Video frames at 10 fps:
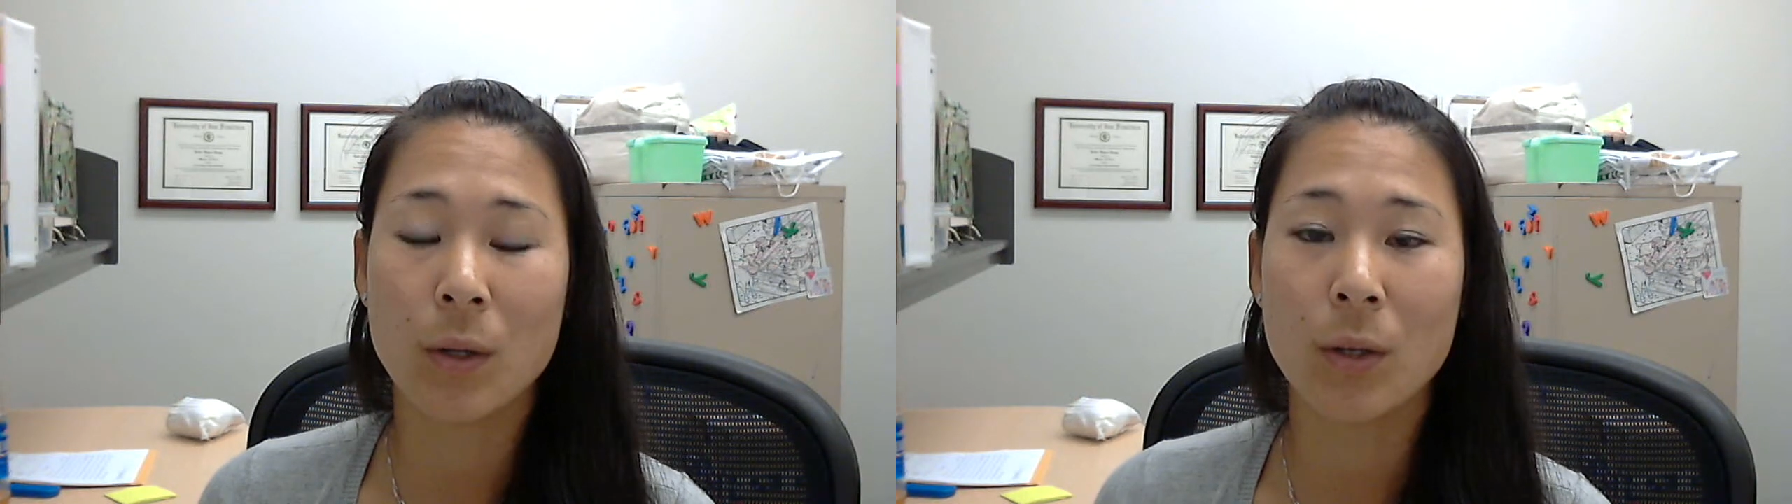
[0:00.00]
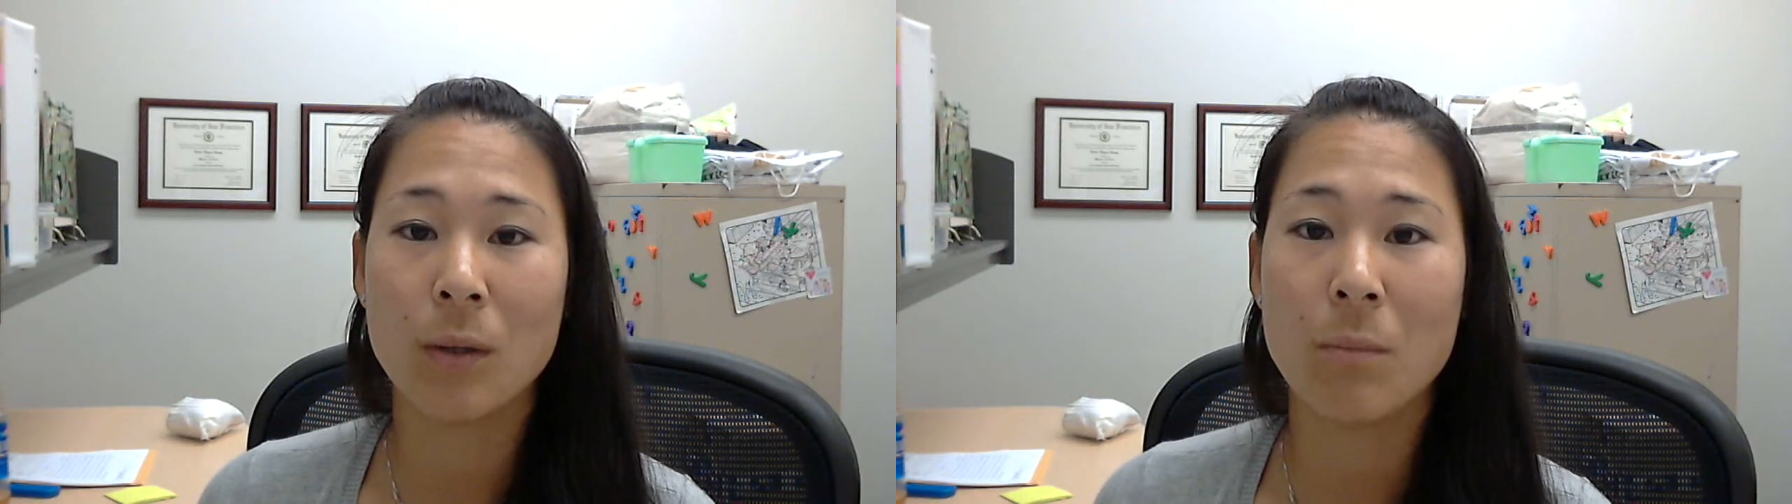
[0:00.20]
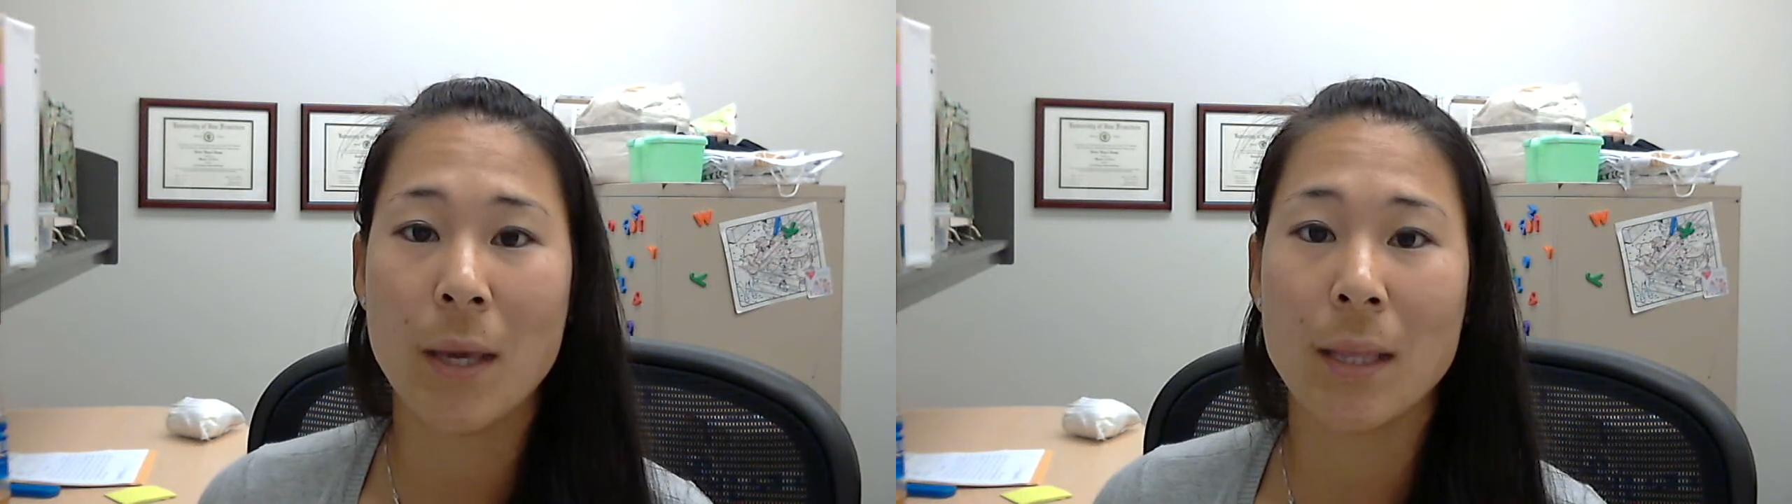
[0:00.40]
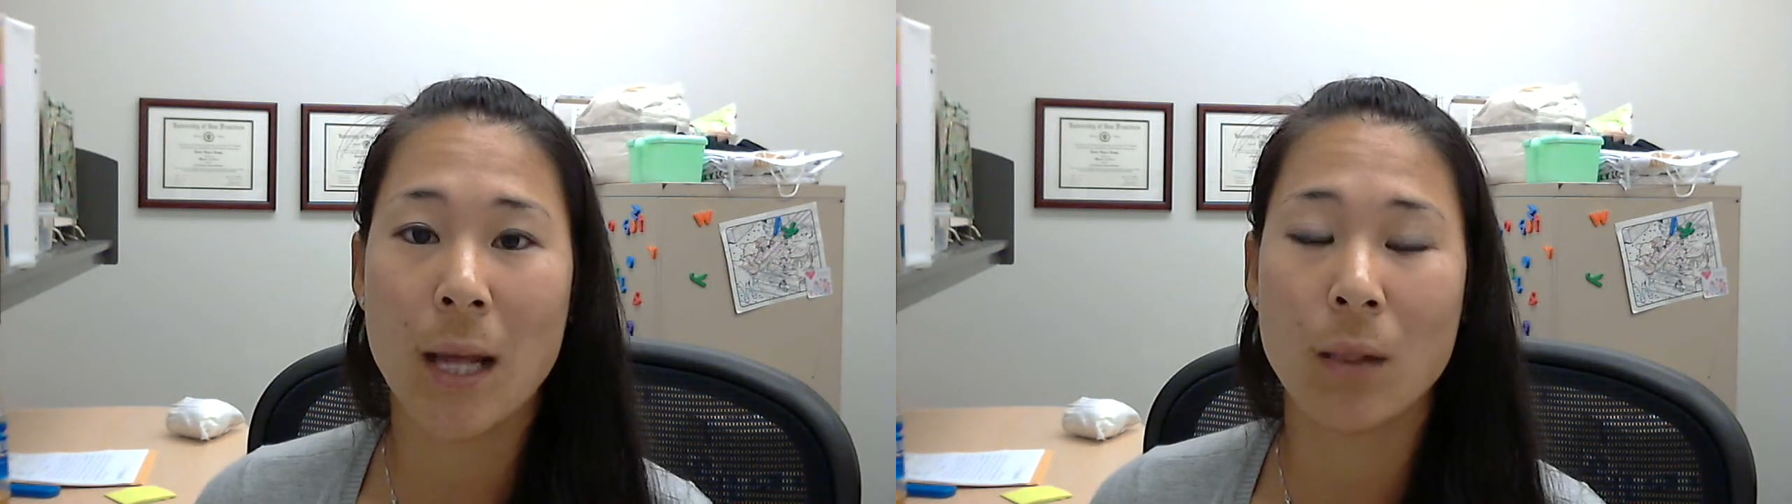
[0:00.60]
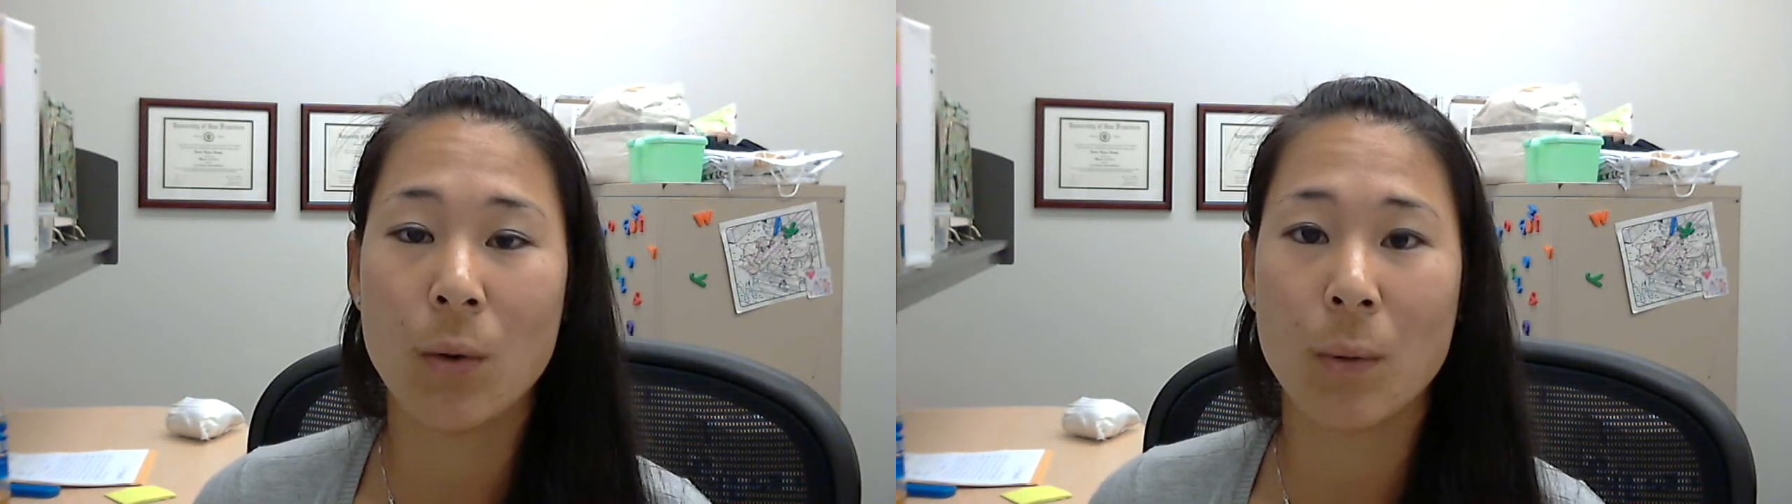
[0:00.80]
could make
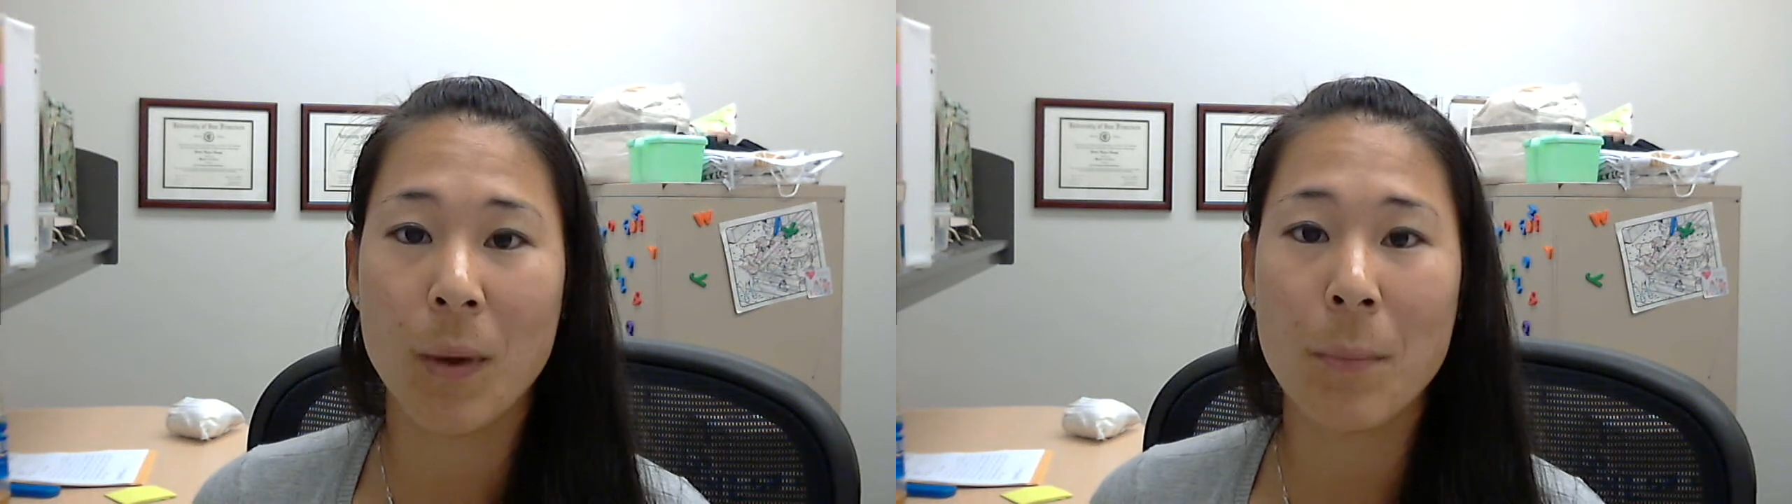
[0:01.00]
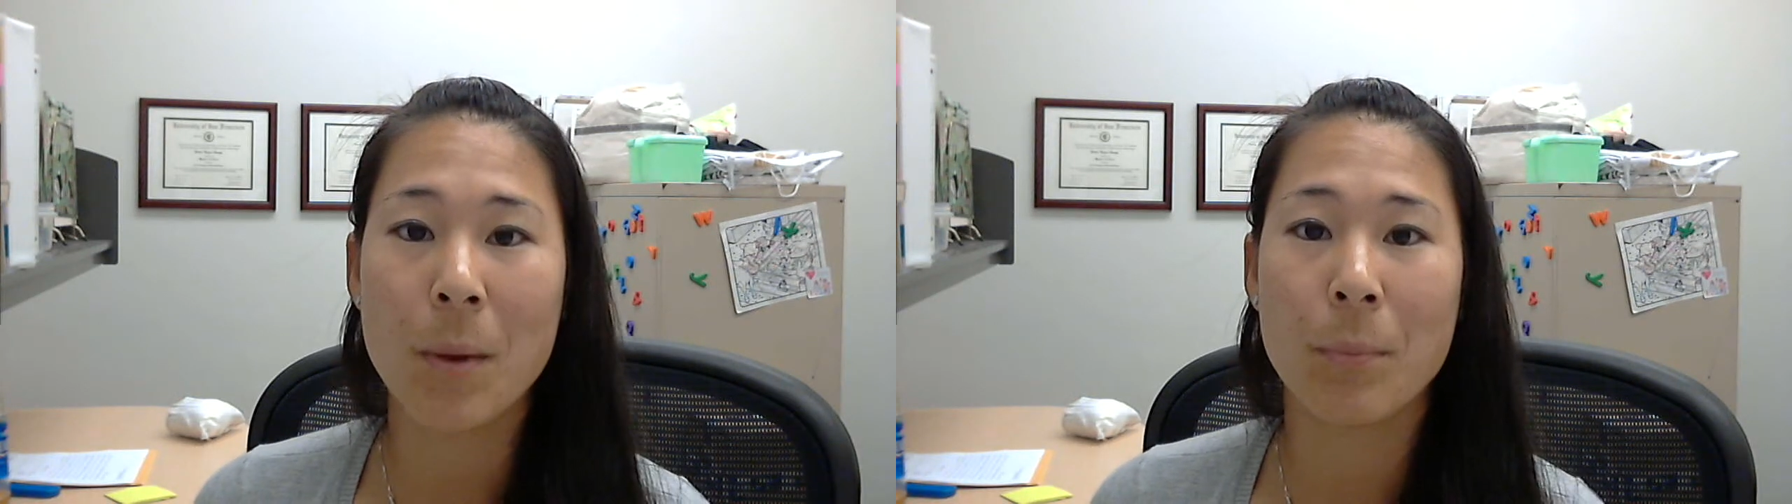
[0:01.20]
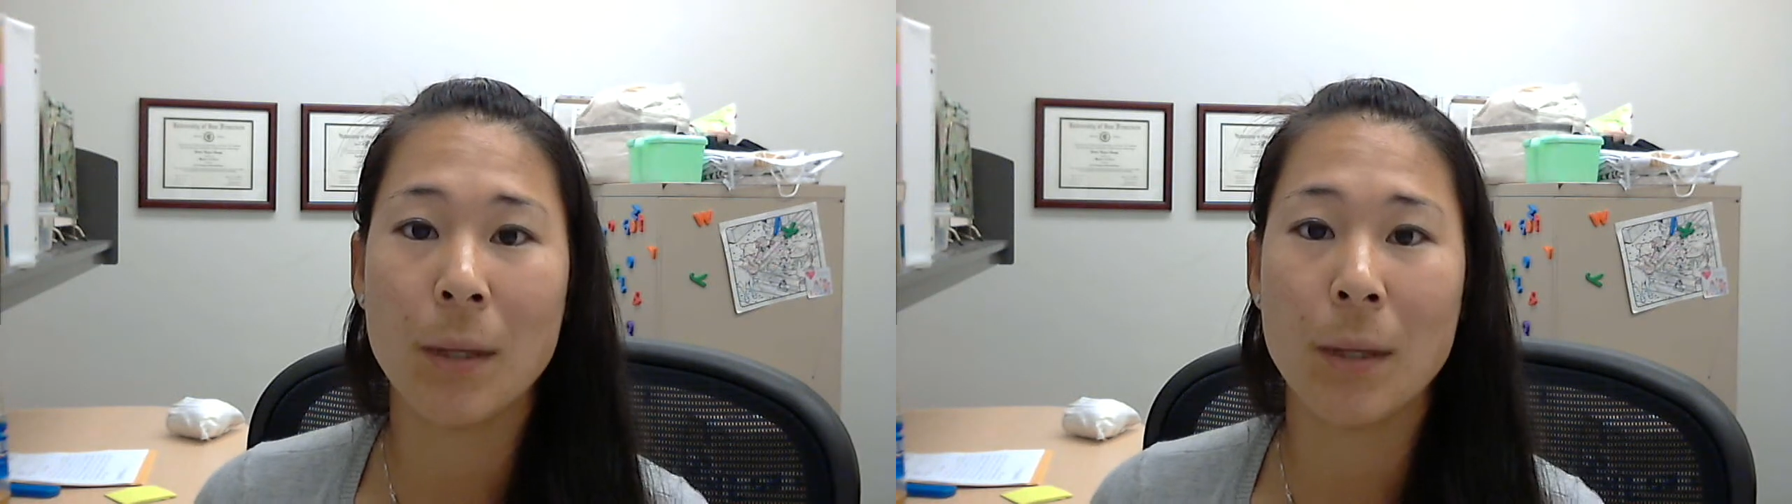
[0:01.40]
that lower payment,